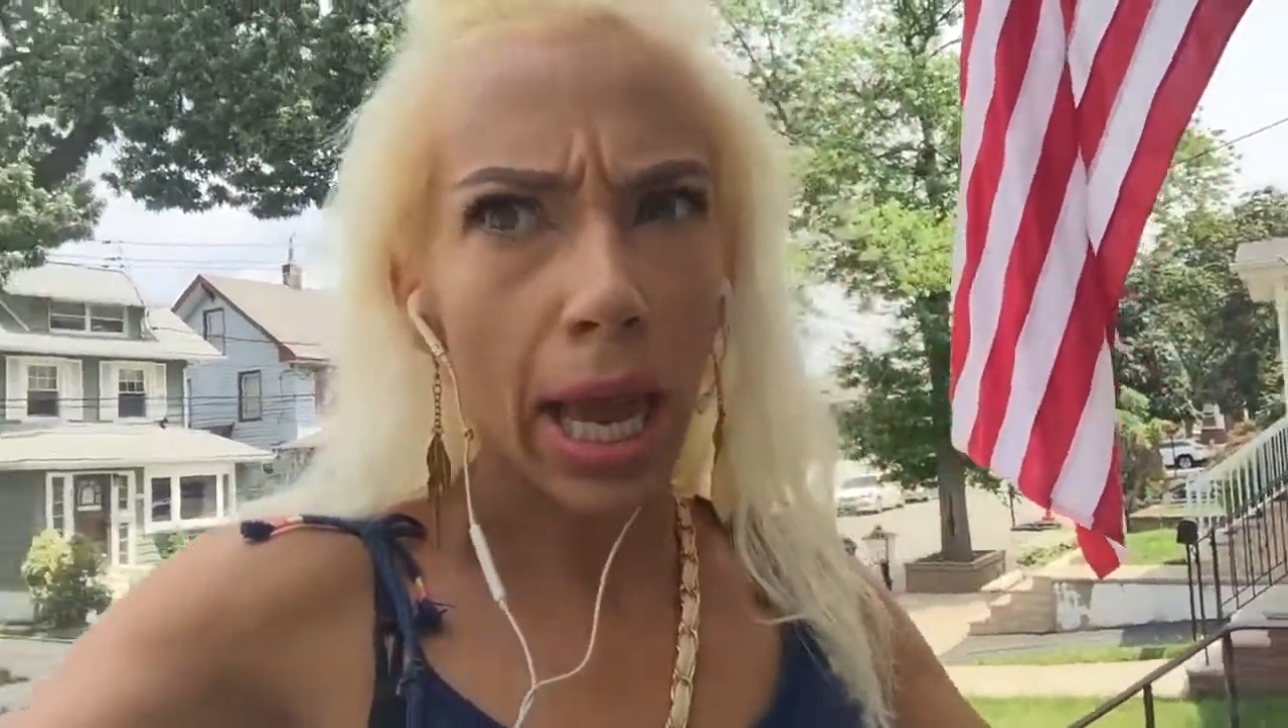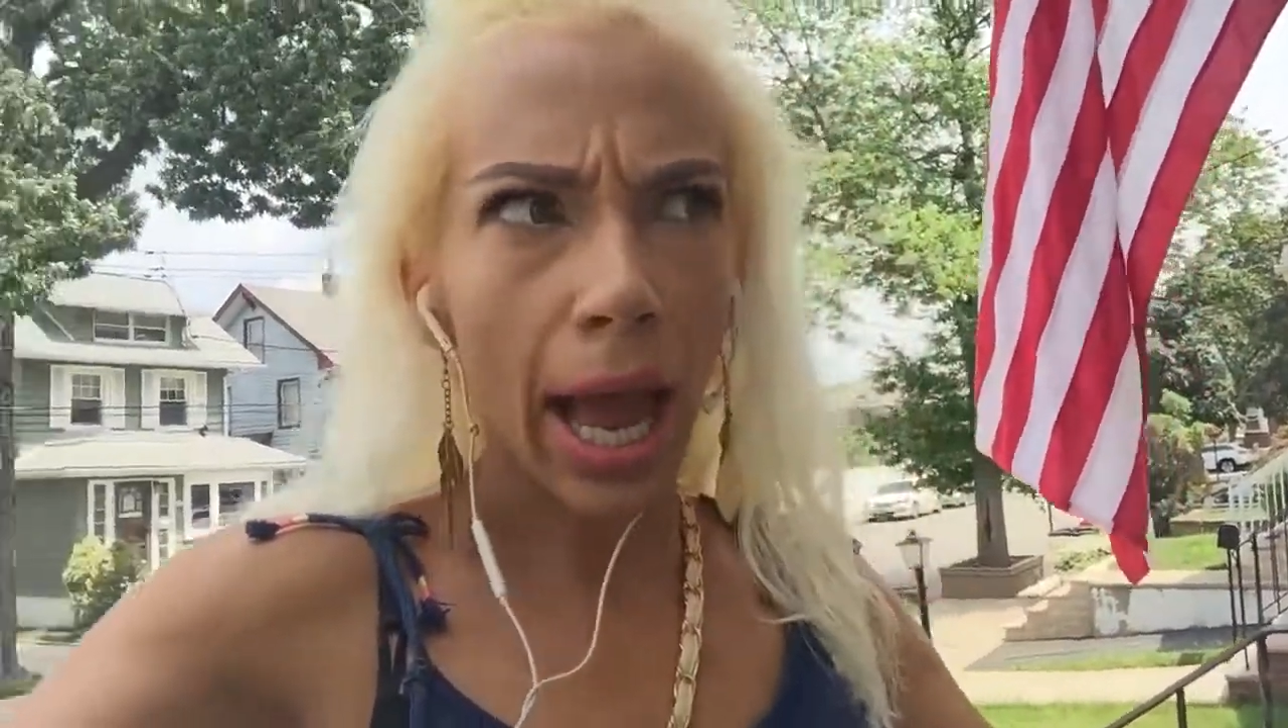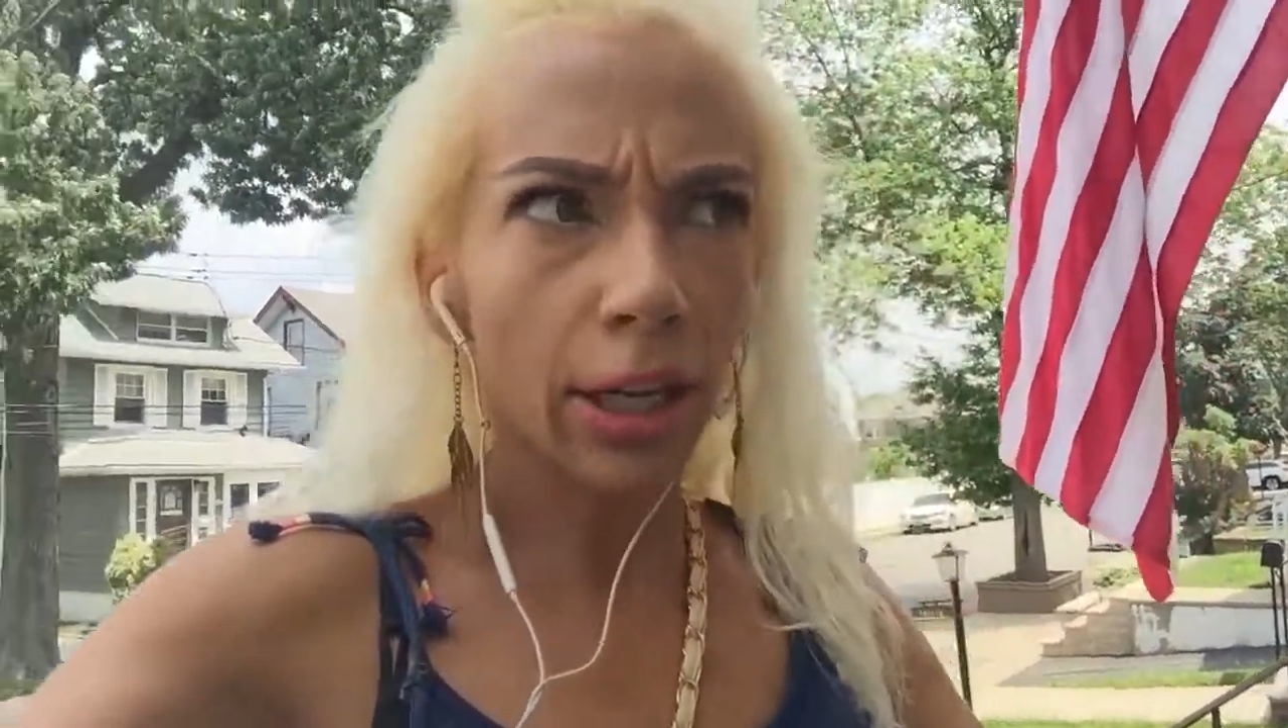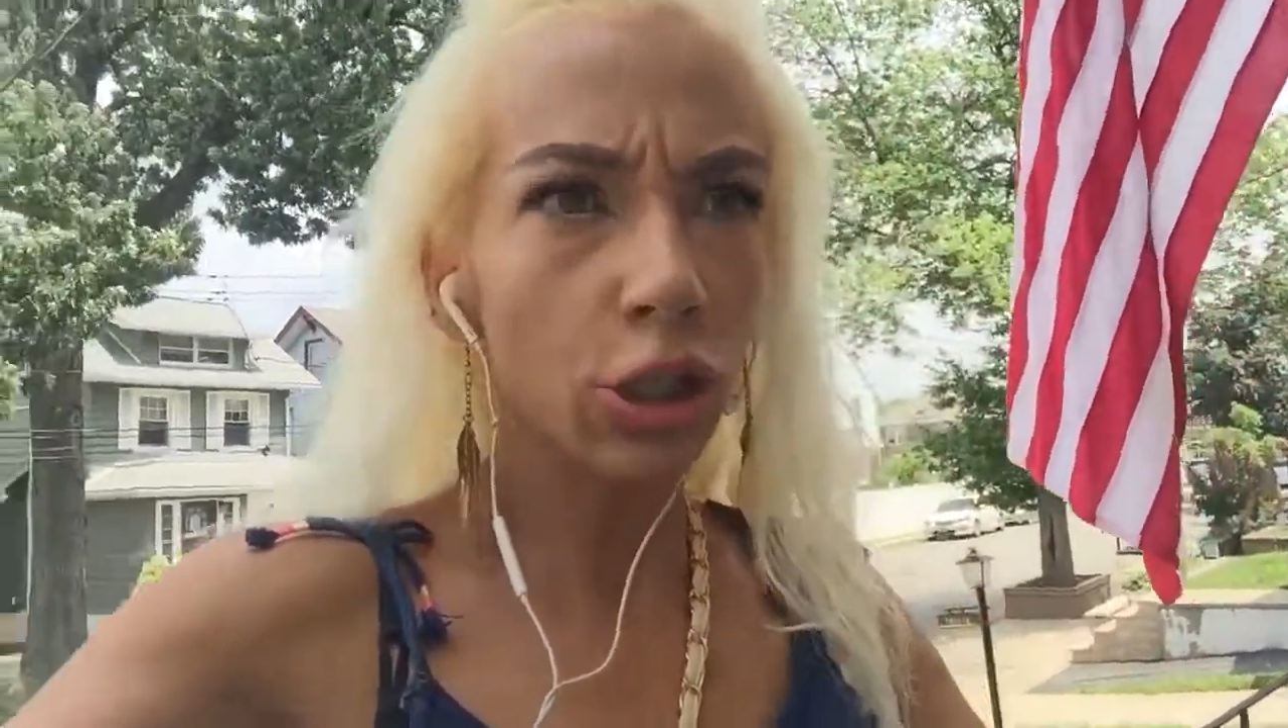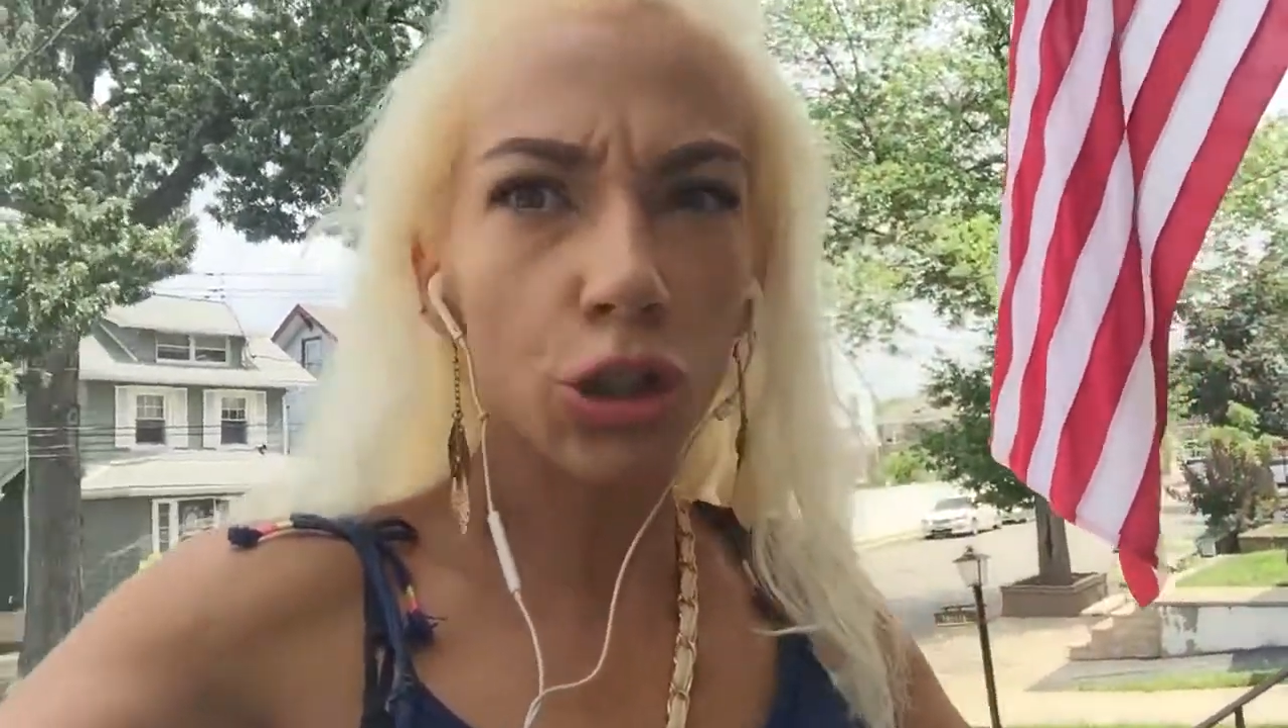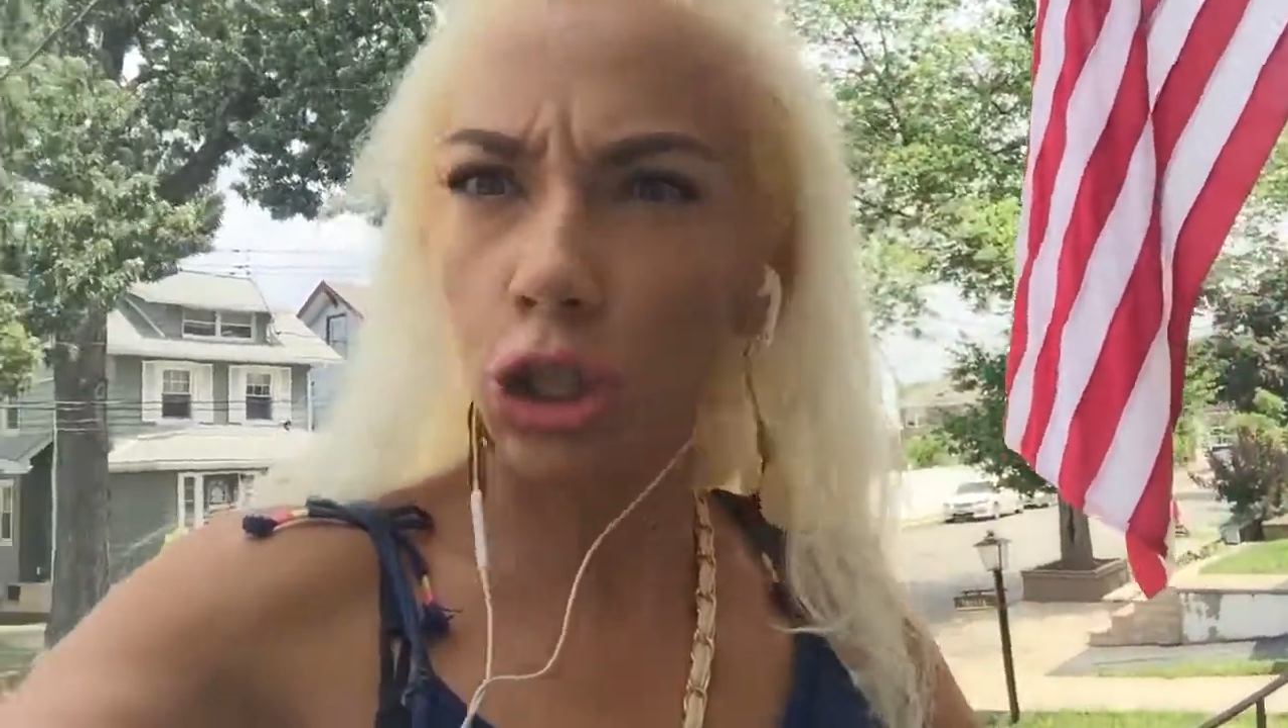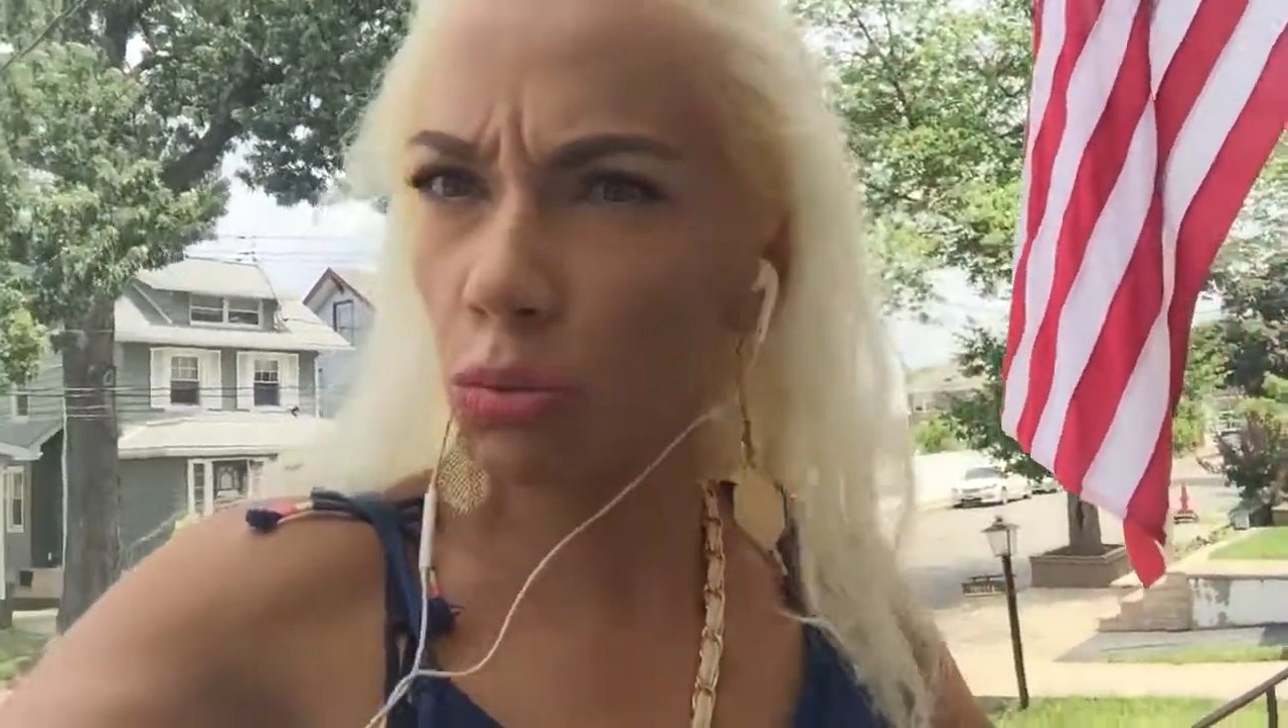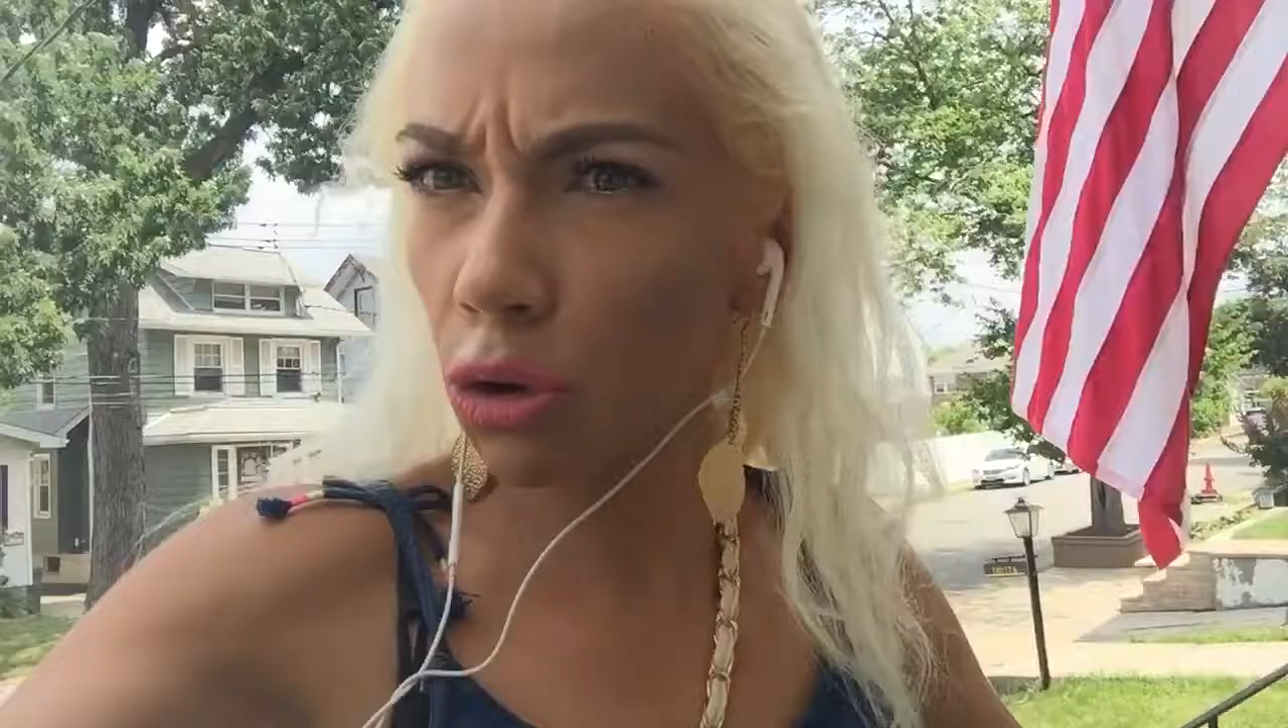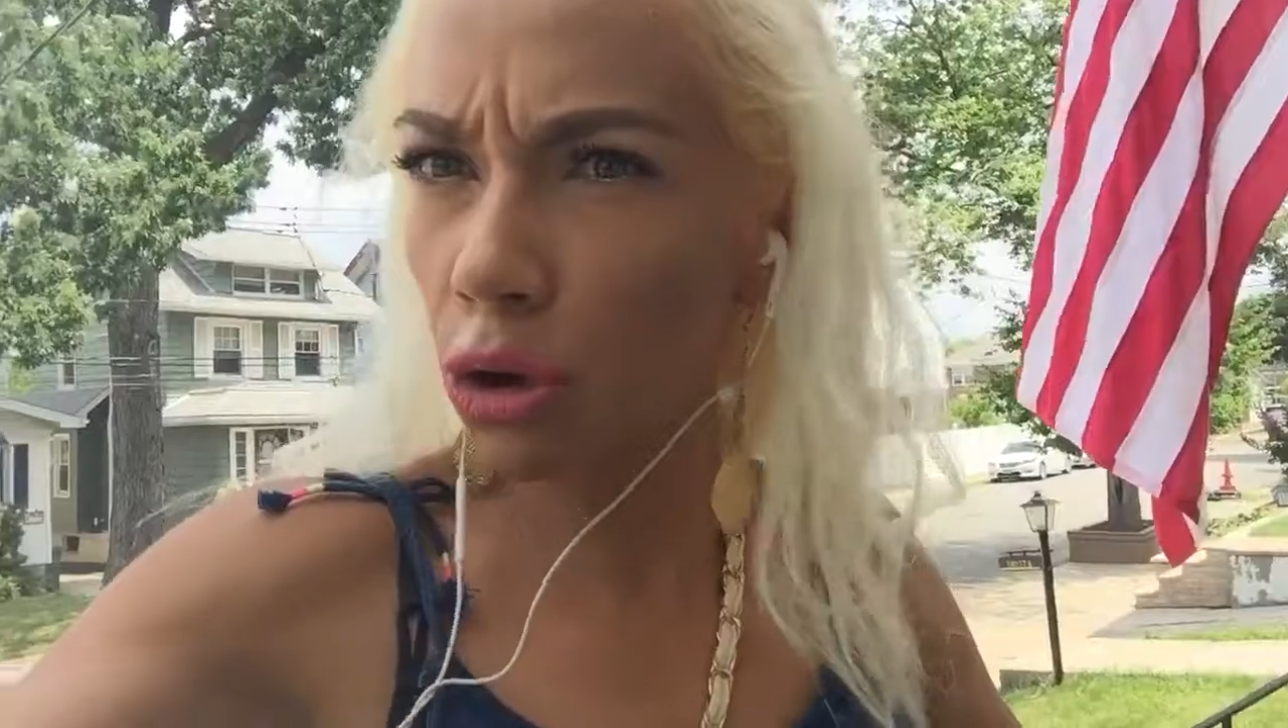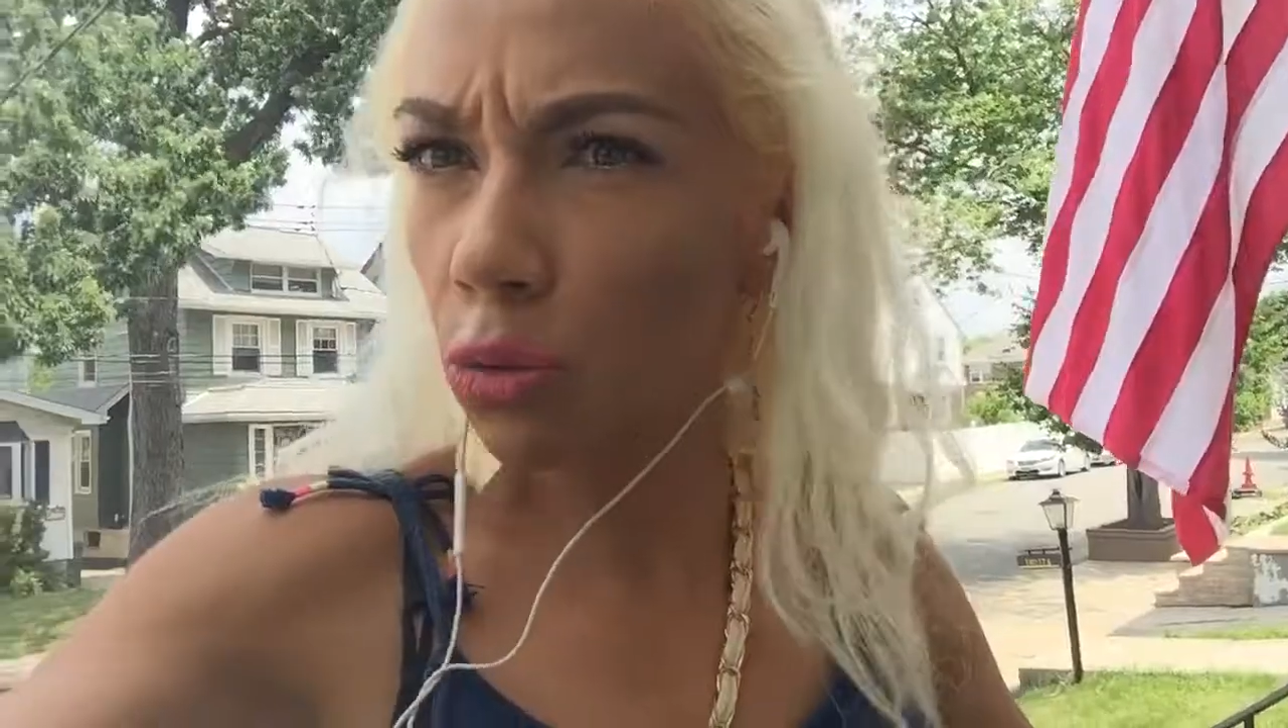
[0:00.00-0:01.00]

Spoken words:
extra small,